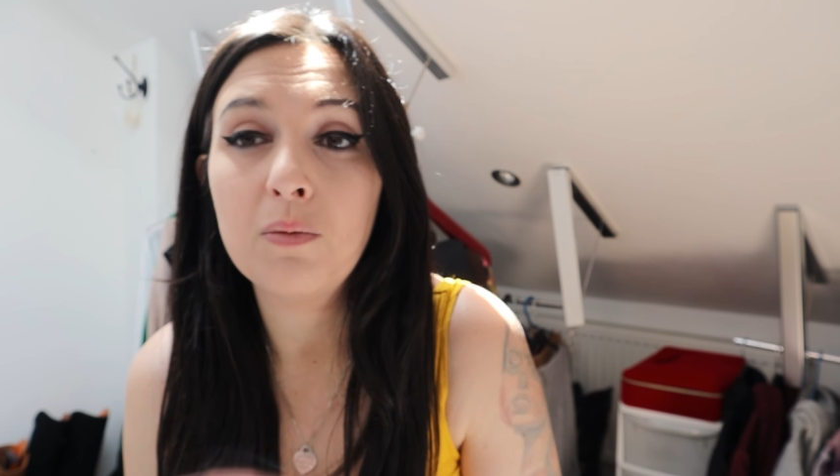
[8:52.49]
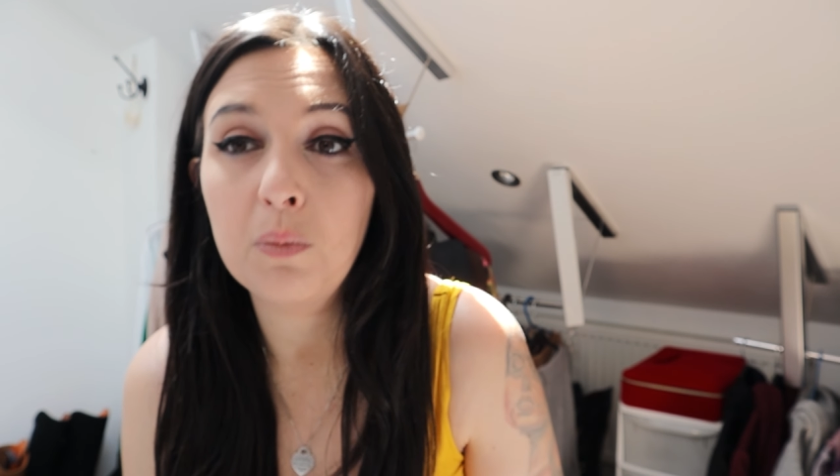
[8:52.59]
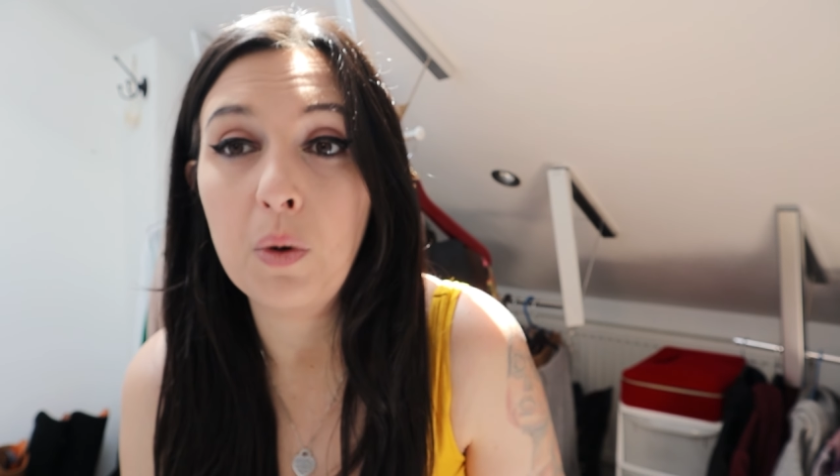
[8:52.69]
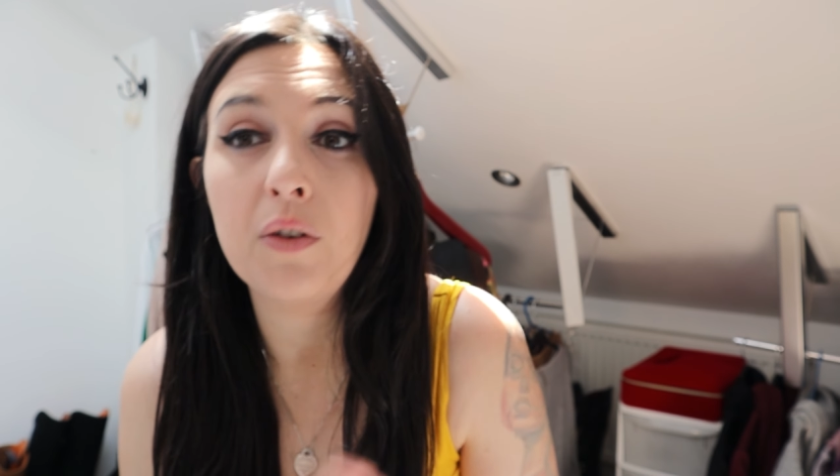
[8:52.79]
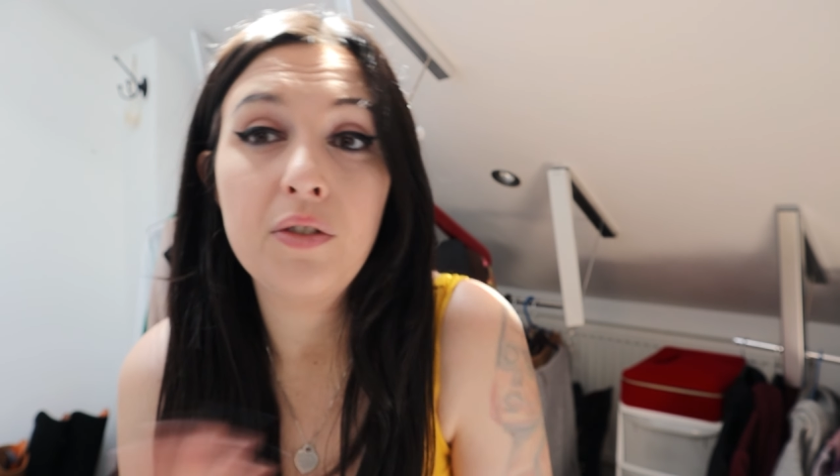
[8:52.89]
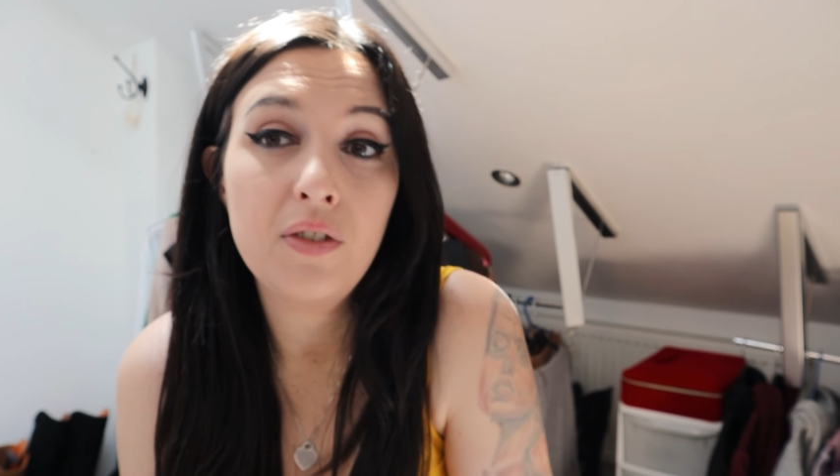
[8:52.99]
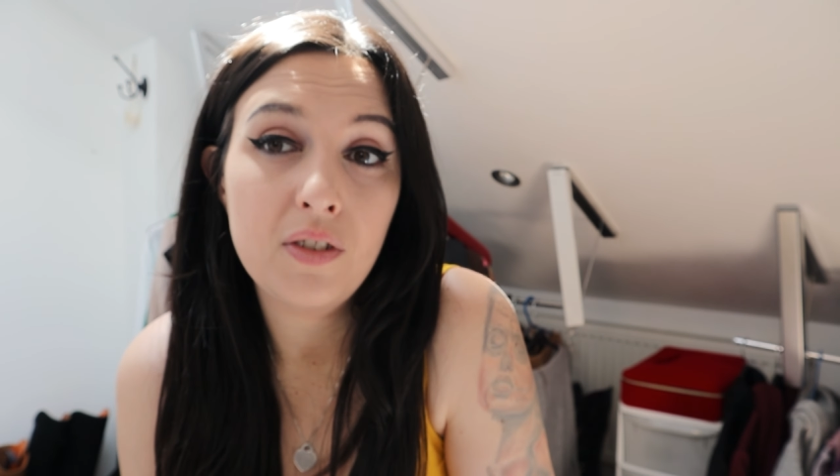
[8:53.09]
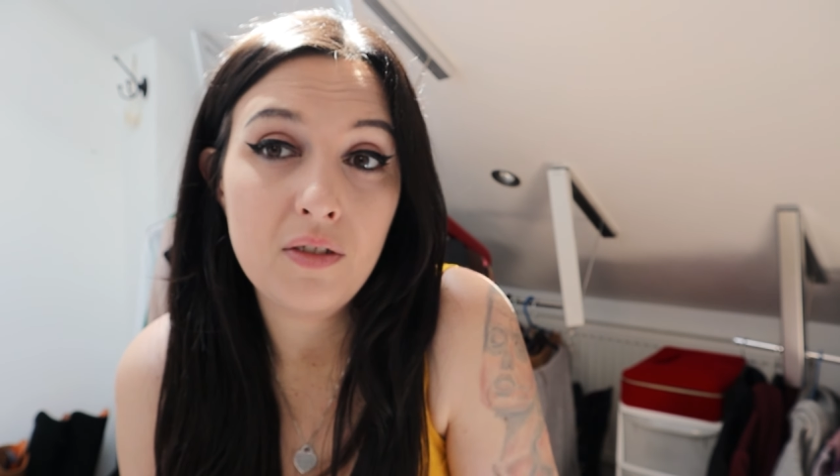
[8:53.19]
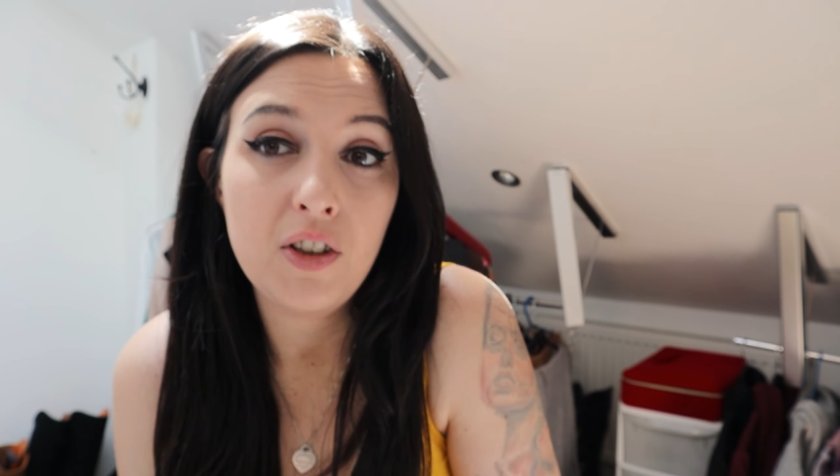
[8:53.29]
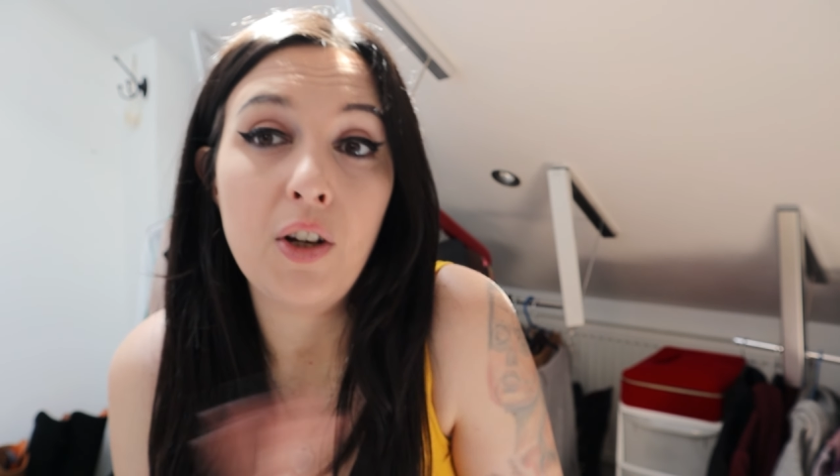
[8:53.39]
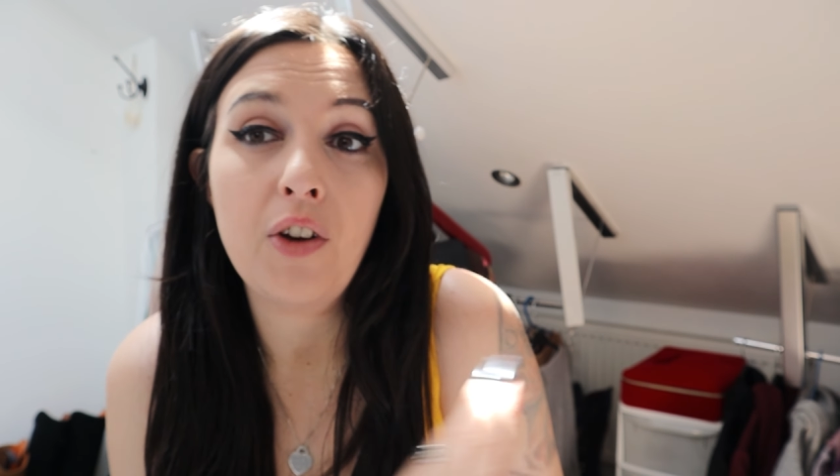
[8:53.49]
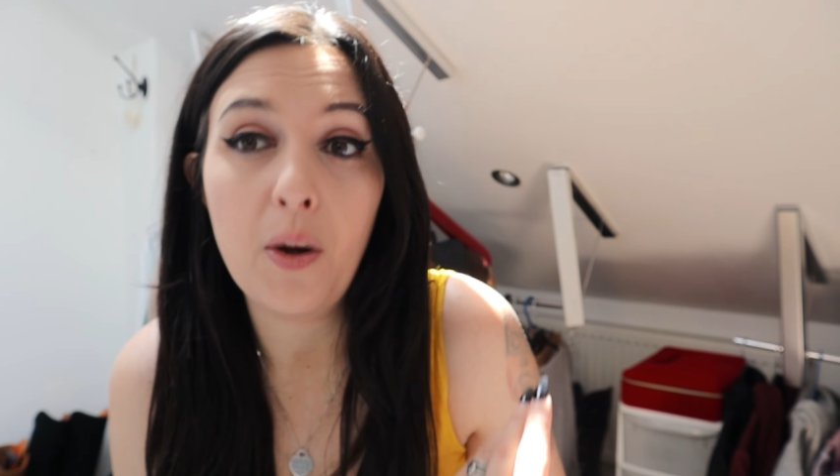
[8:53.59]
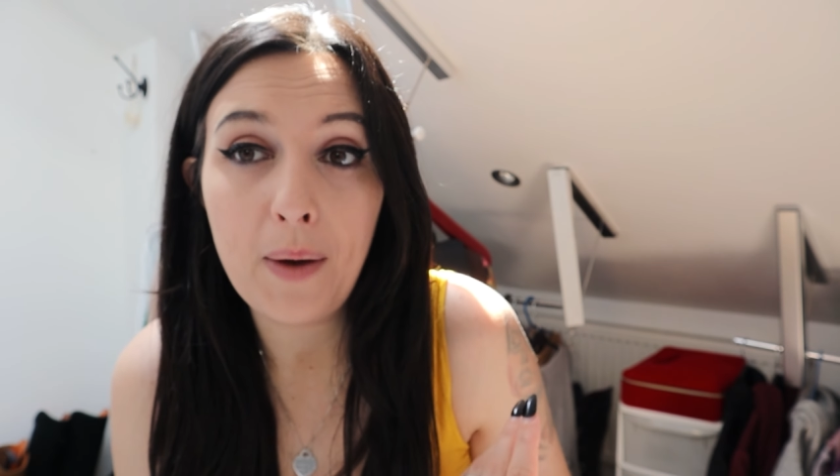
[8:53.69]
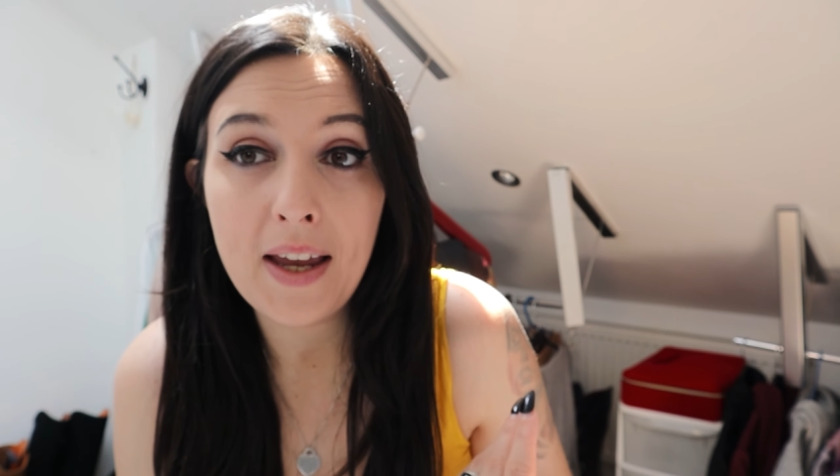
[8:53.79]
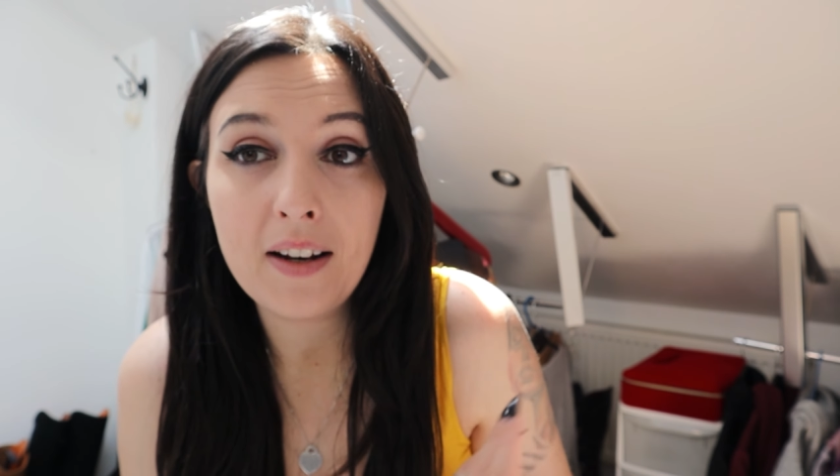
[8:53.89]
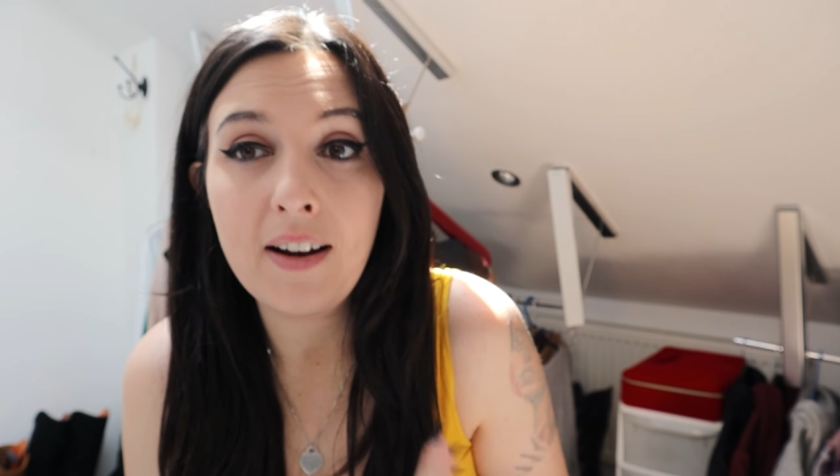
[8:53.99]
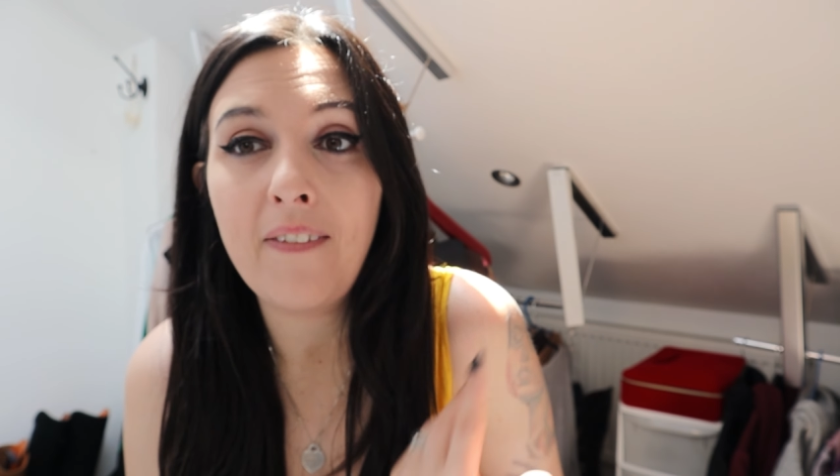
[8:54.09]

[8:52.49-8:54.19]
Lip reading: whilst you go in,